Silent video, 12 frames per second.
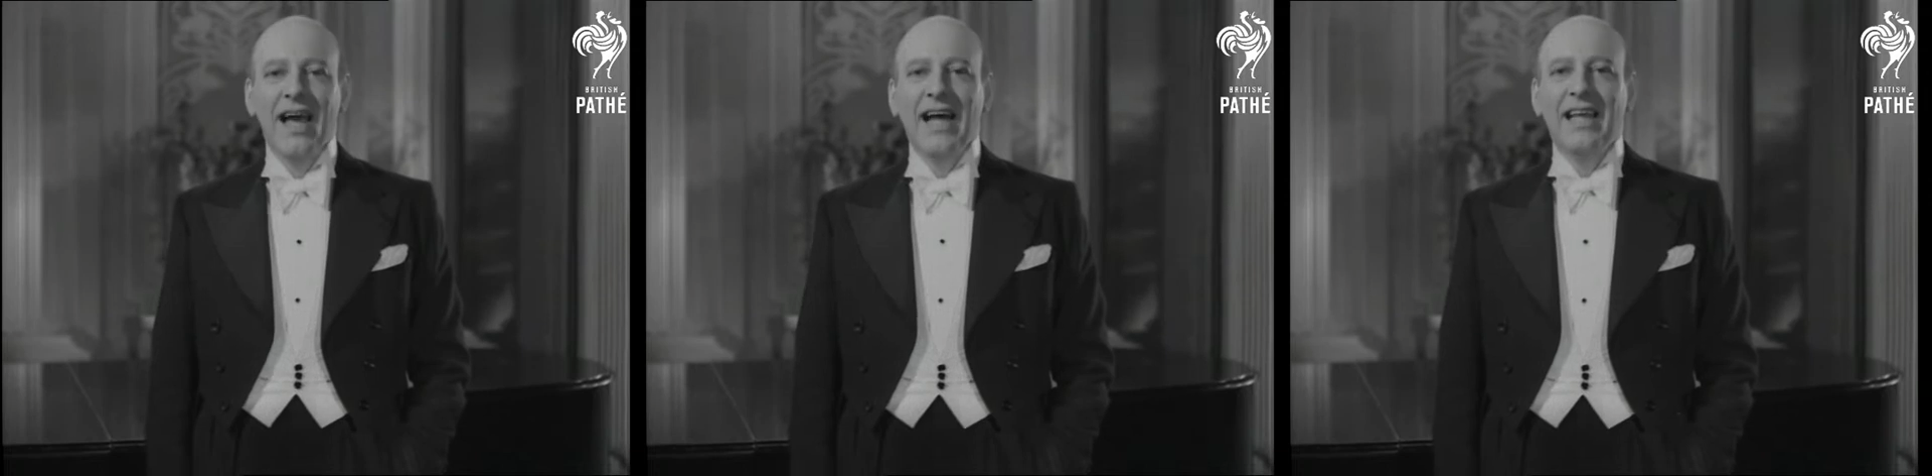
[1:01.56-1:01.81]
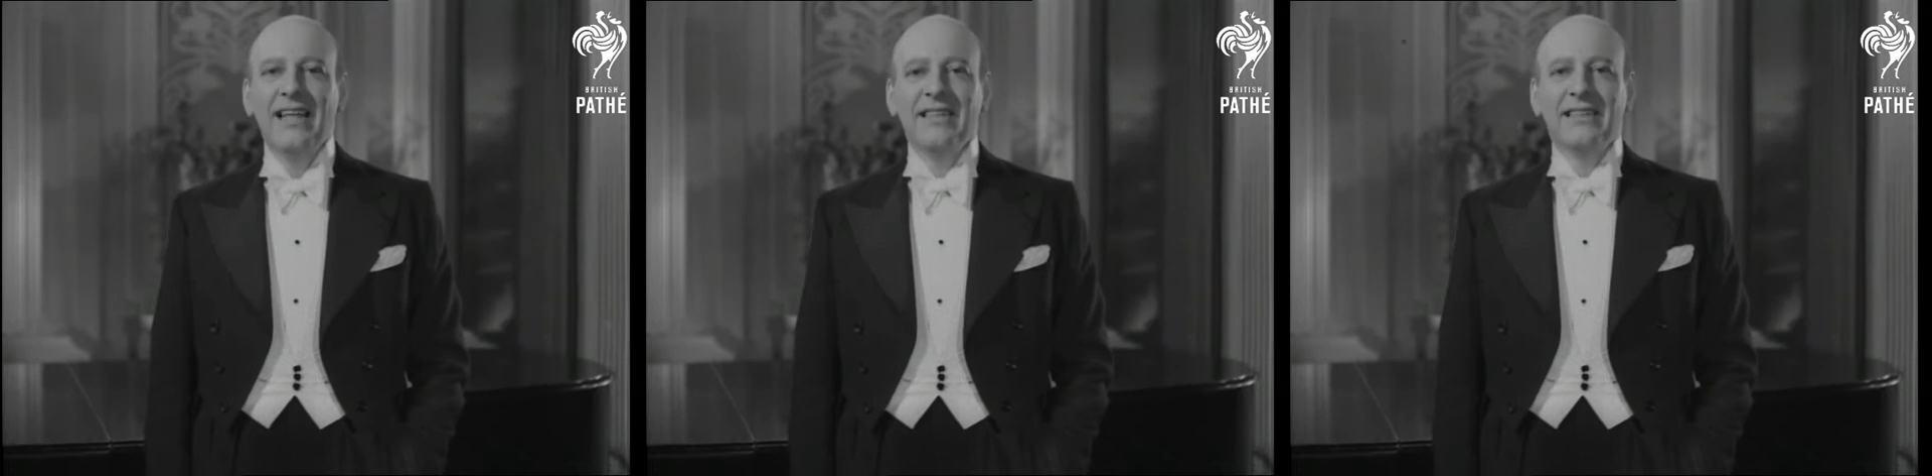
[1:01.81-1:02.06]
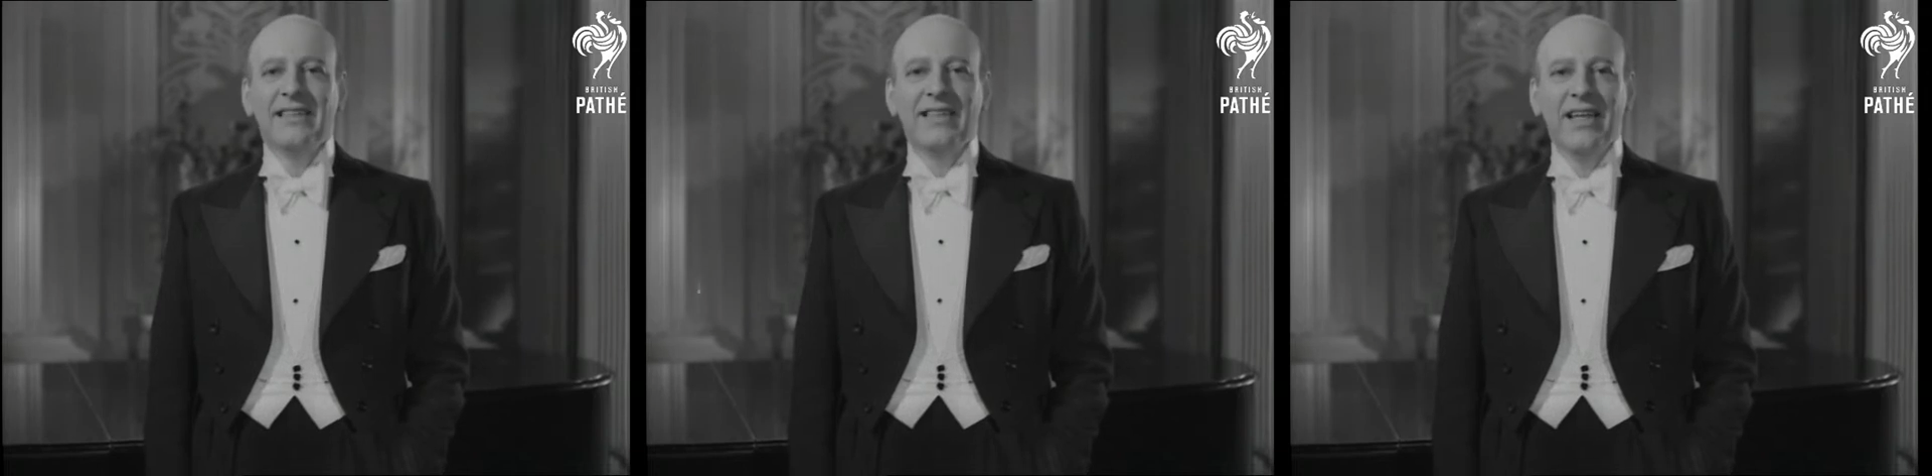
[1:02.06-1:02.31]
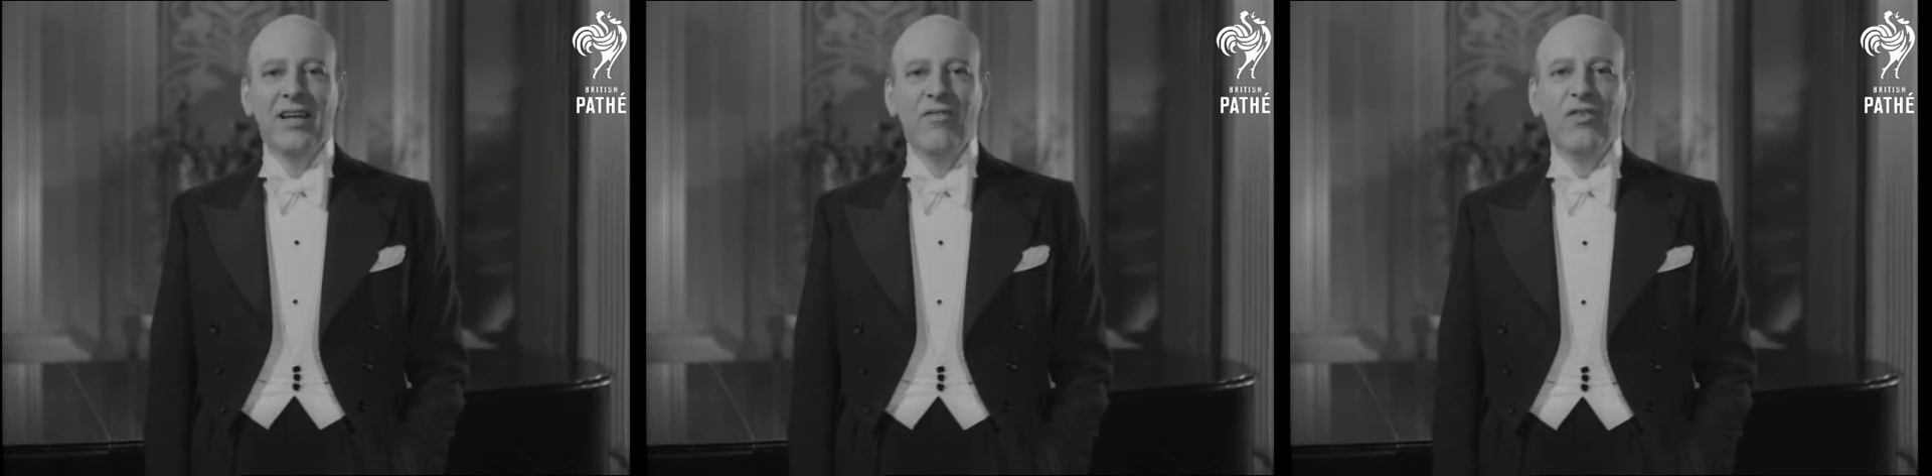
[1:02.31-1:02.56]
Let's
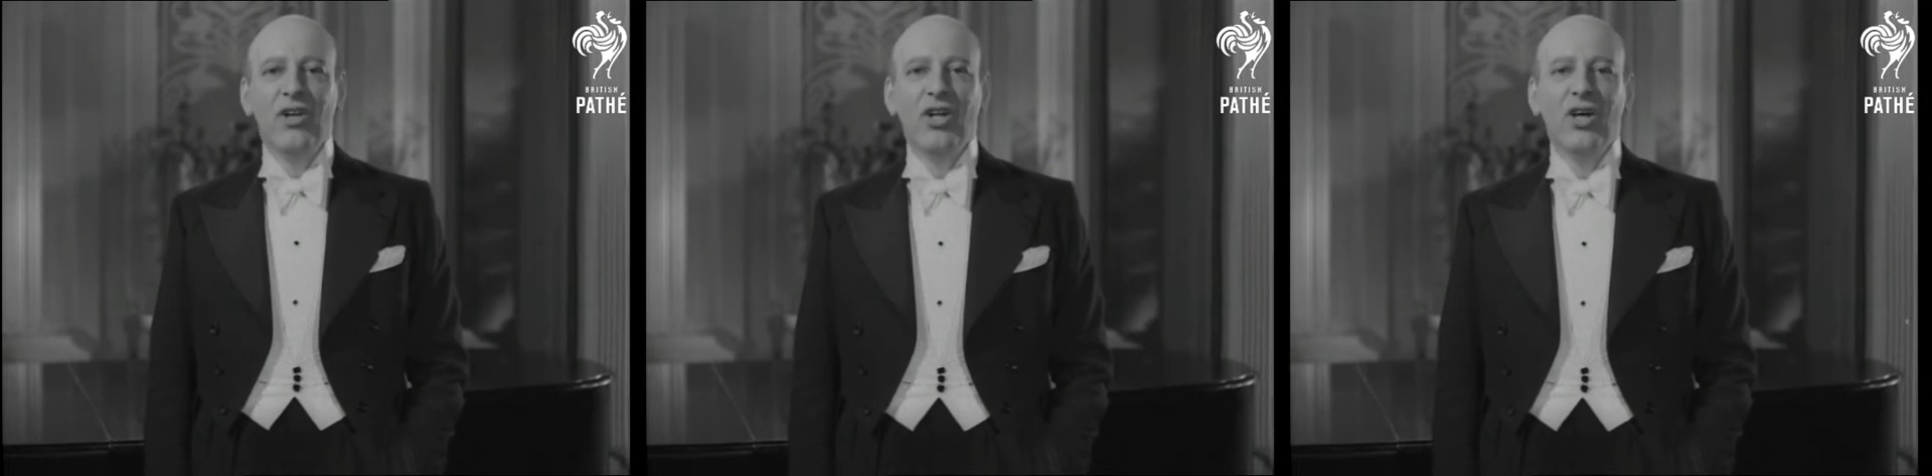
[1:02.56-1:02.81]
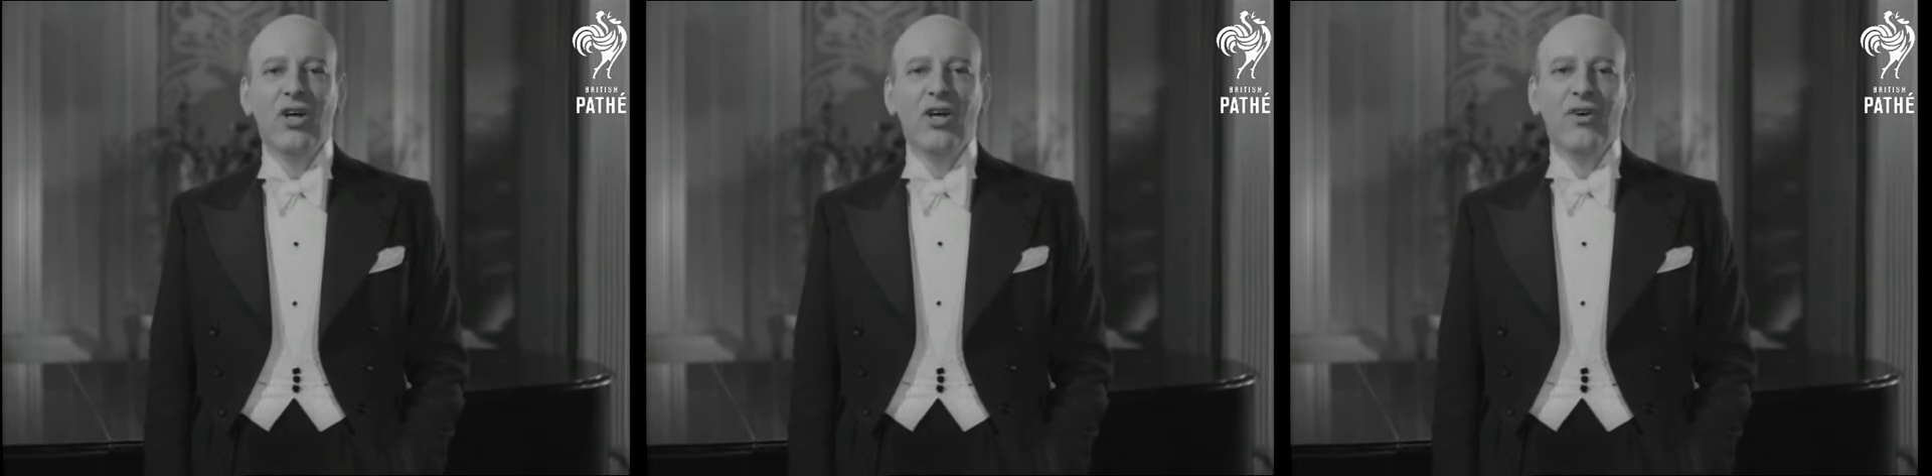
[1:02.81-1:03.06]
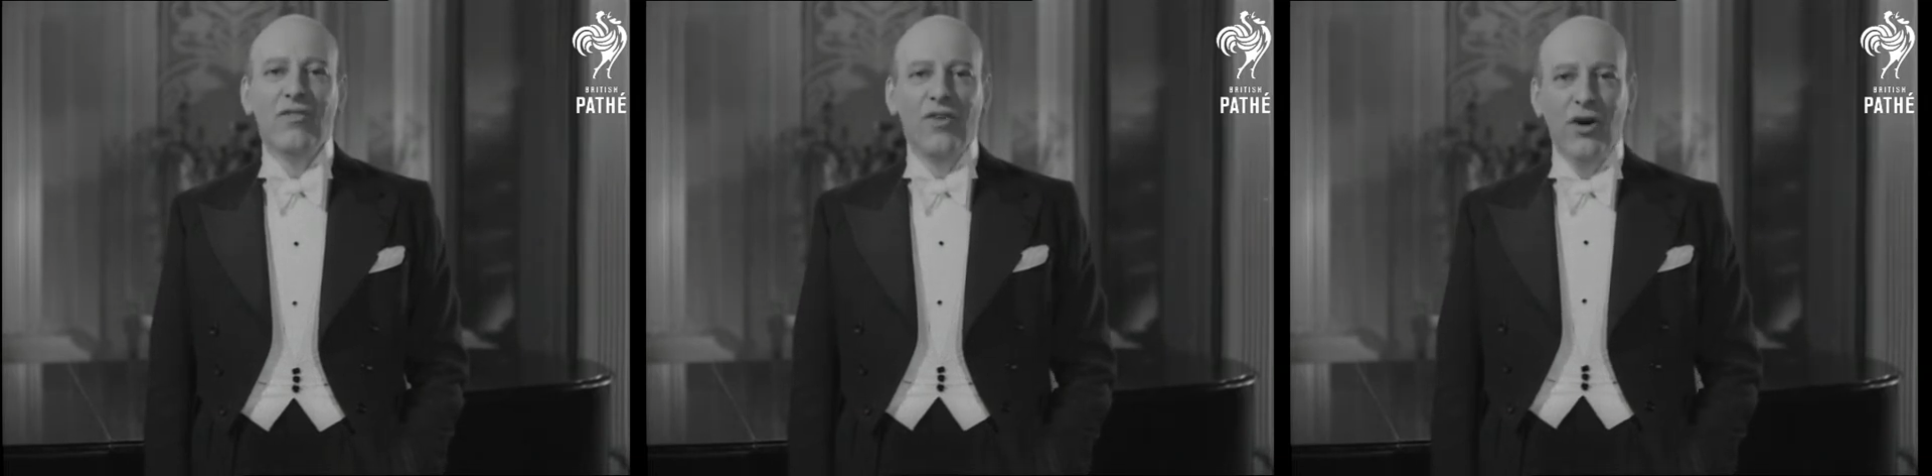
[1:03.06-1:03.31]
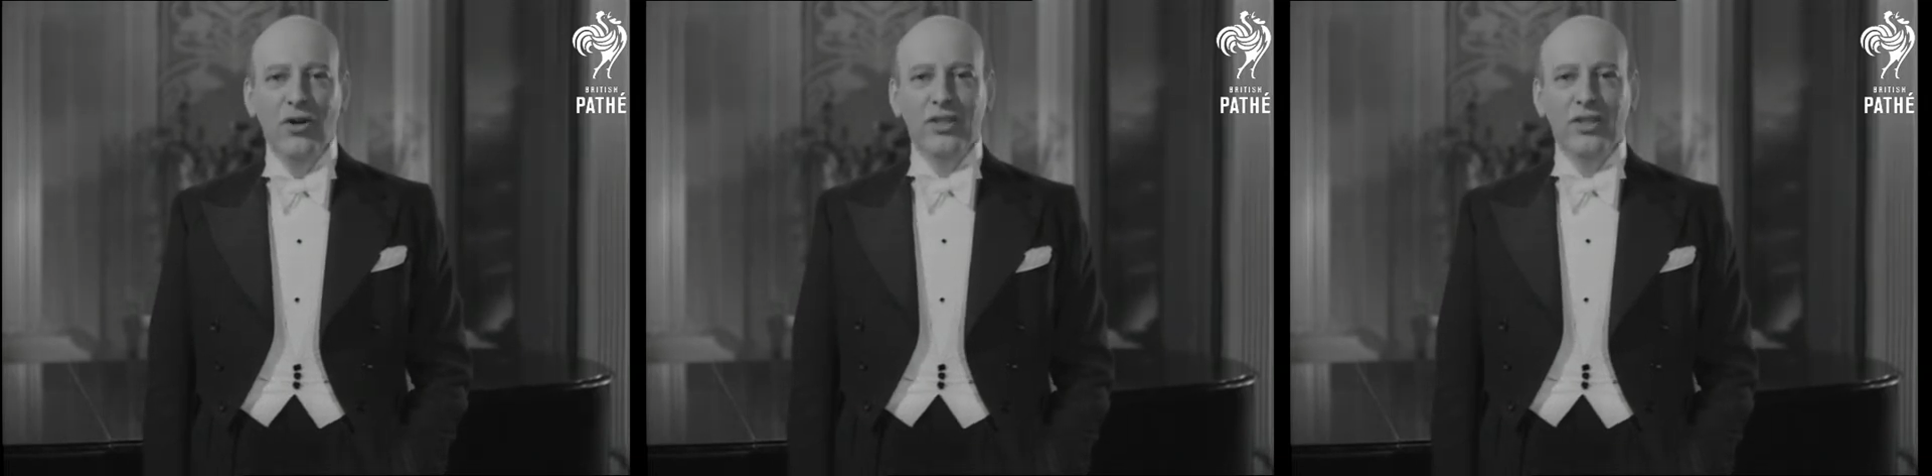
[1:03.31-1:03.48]
sing of love